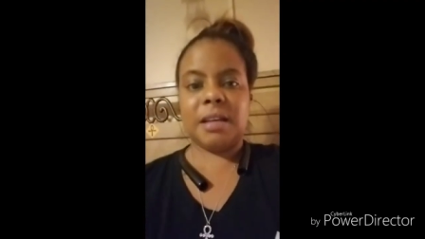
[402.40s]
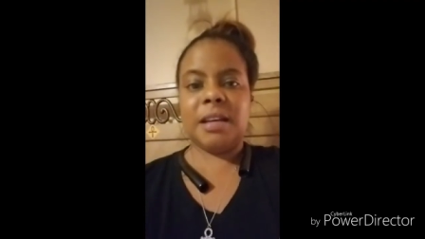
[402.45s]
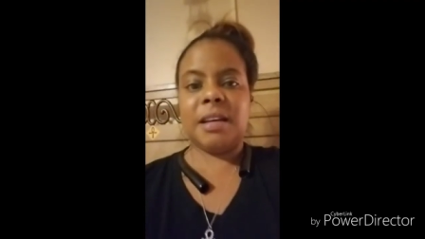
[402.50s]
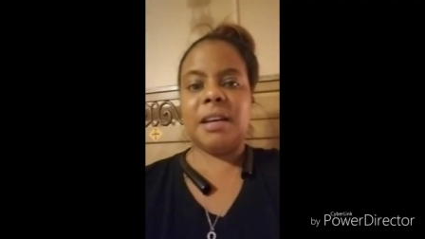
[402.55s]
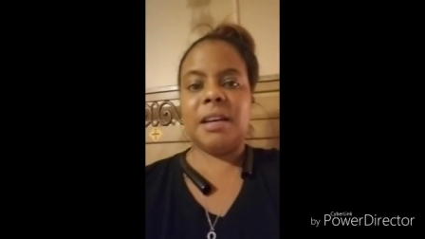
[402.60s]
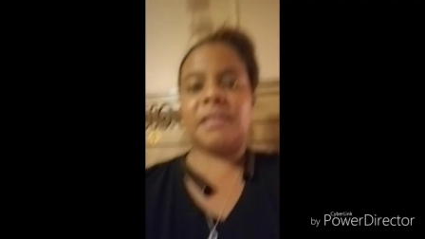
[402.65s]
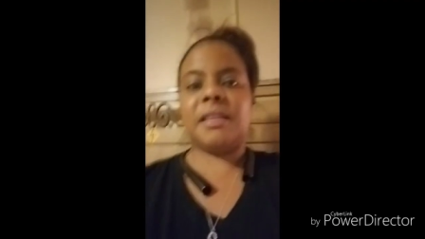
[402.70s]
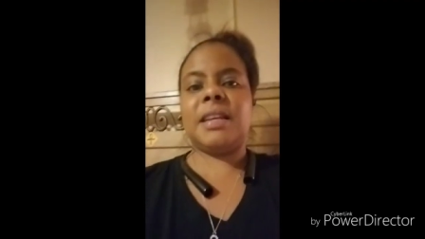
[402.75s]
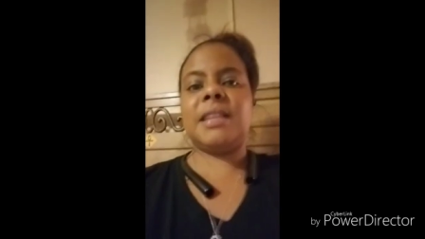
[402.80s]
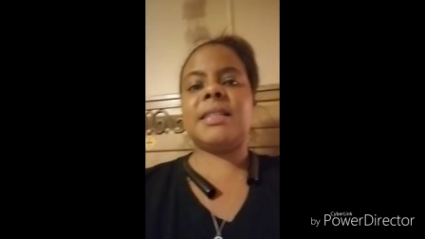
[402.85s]

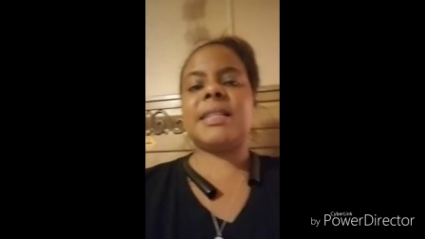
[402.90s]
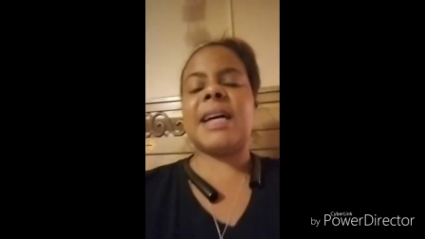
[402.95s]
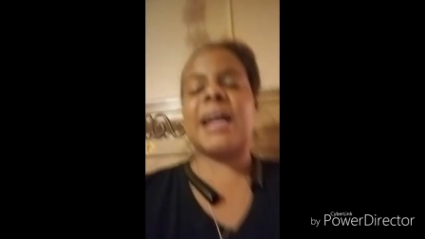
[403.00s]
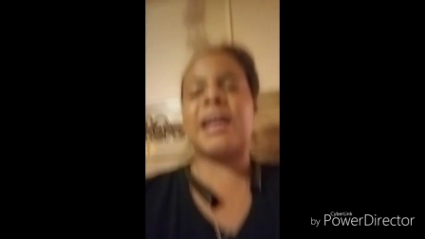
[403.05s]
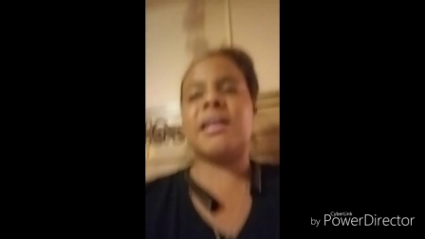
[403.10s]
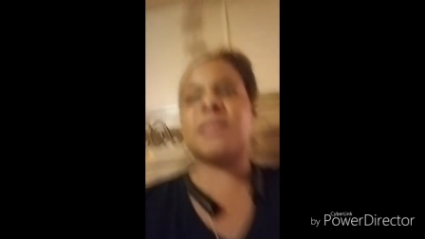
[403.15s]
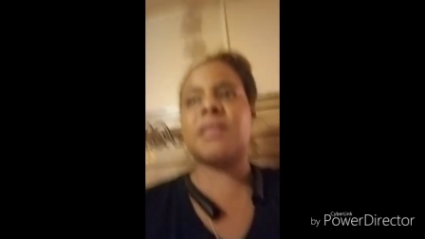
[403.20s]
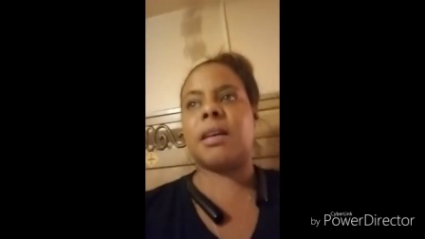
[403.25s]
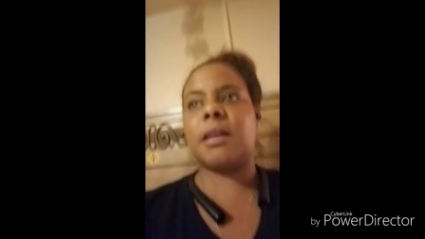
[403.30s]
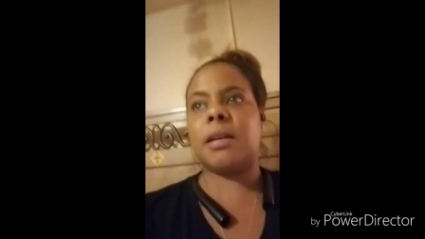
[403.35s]
These
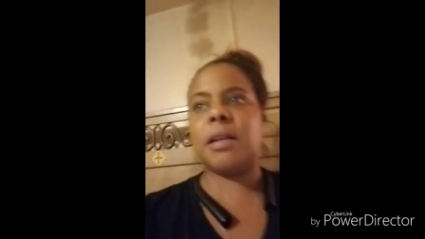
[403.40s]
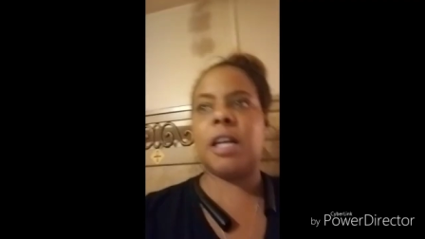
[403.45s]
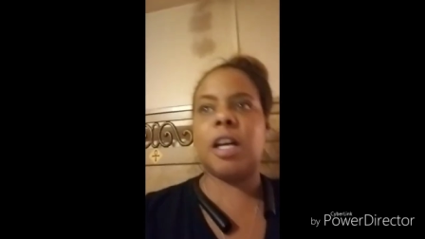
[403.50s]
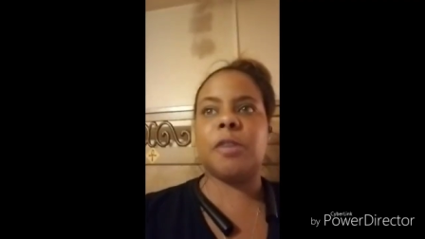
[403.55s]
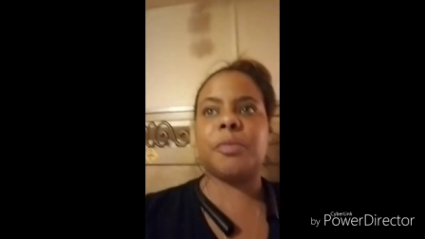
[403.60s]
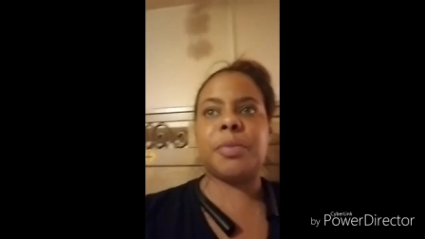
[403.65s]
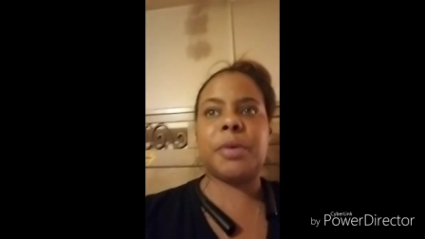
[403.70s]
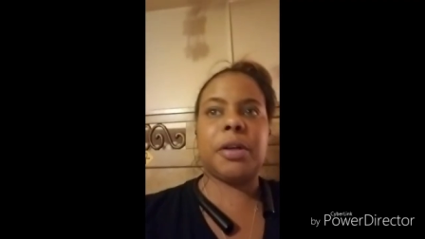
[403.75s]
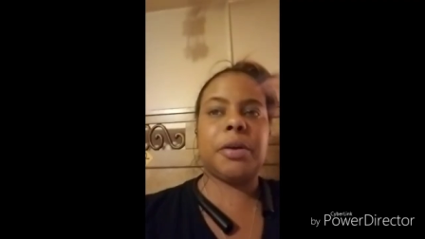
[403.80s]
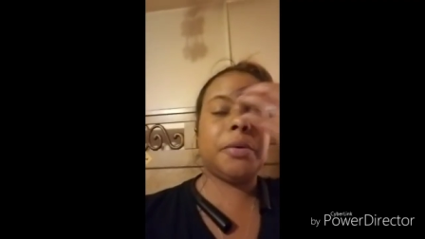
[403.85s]
dolls can
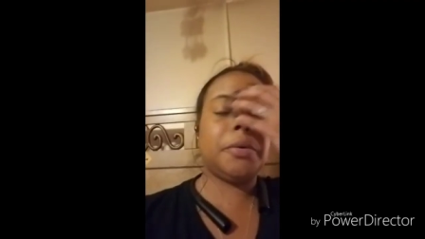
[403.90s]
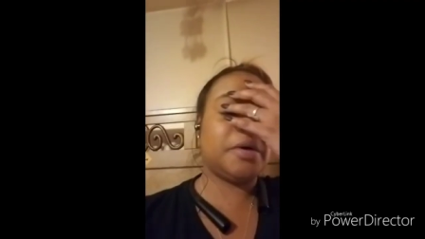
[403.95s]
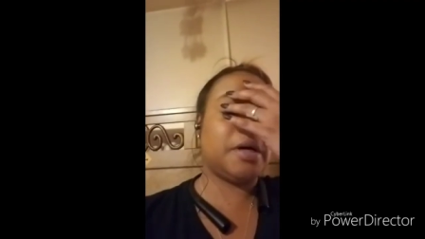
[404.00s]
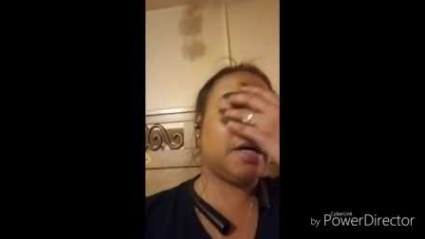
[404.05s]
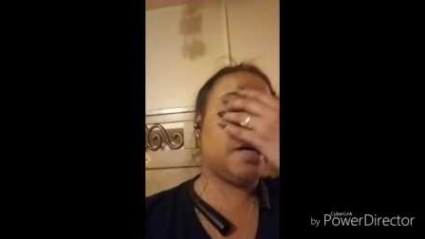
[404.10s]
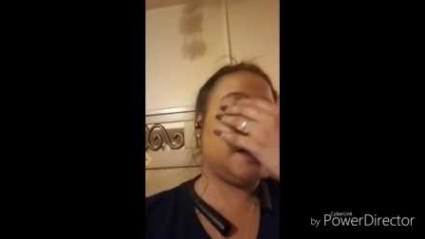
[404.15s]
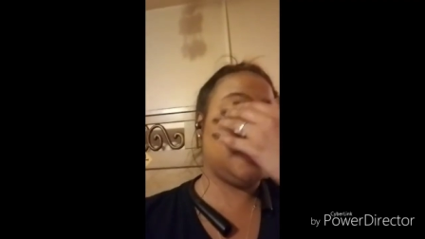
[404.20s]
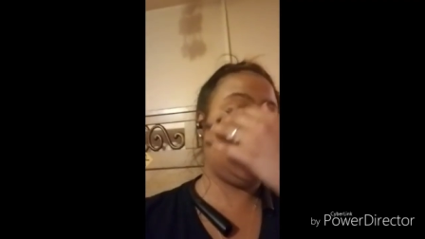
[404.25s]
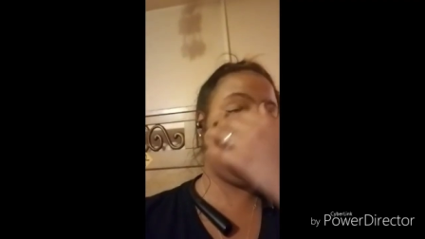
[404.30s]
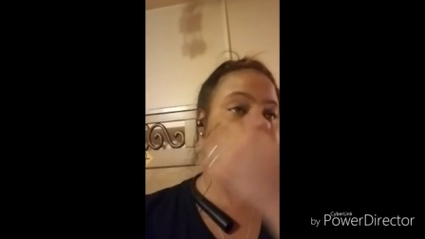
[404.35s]
help you,
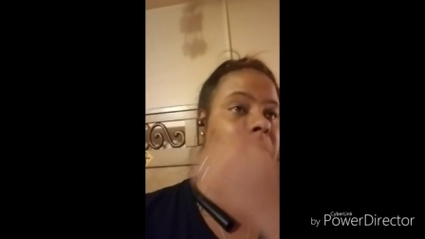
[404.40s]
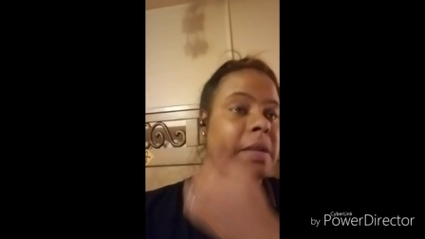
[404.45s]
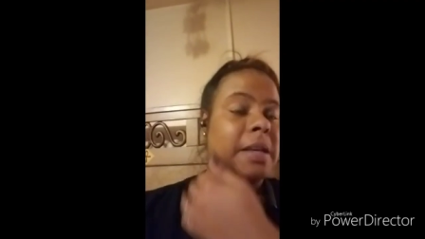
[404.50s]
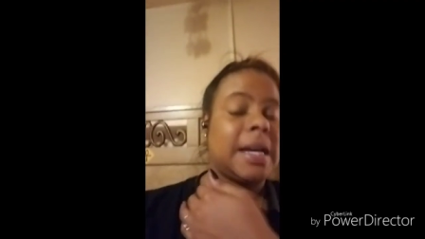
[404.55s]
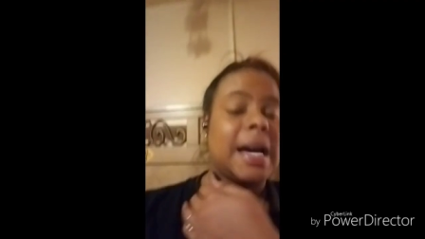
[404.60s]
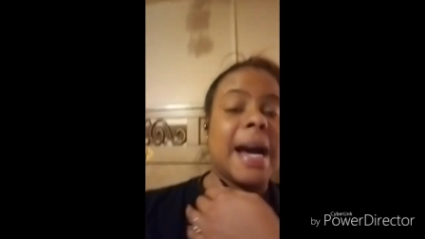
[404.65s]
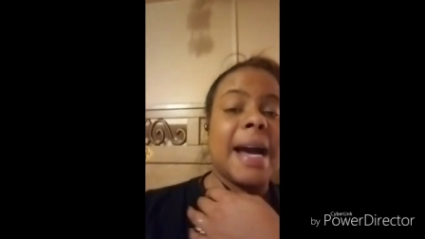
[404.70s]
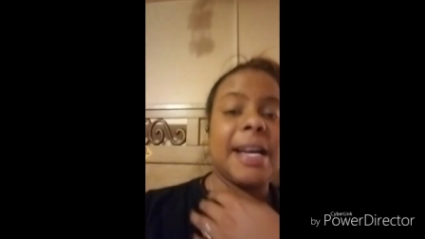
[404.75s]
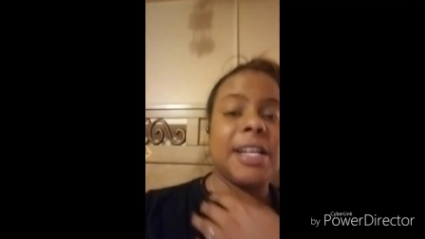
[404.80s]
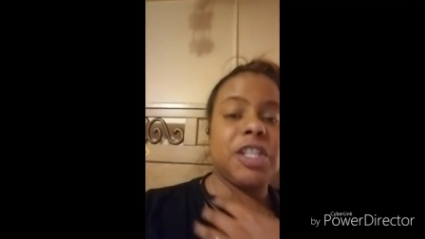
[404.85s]

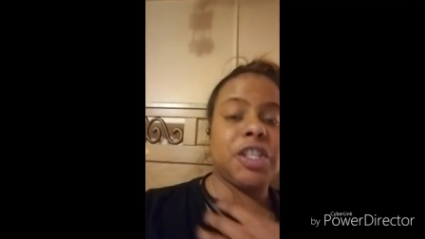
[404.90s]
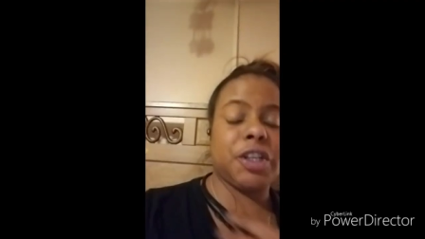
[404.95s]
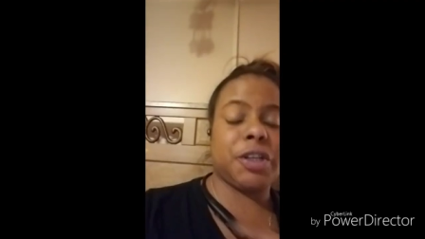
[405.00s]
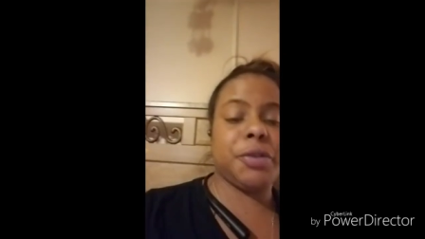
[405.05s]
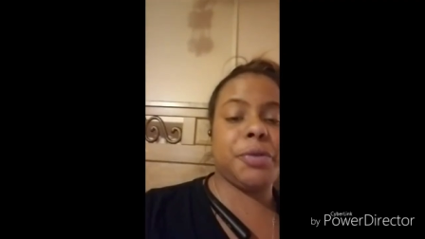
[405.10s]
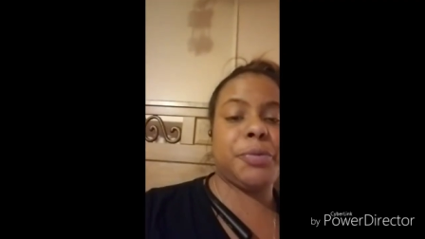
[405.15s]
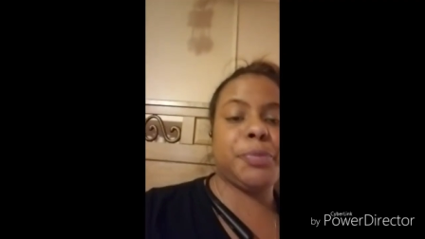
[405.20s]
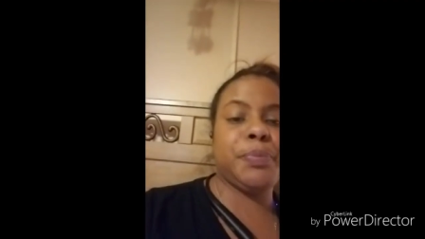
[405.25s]
guide you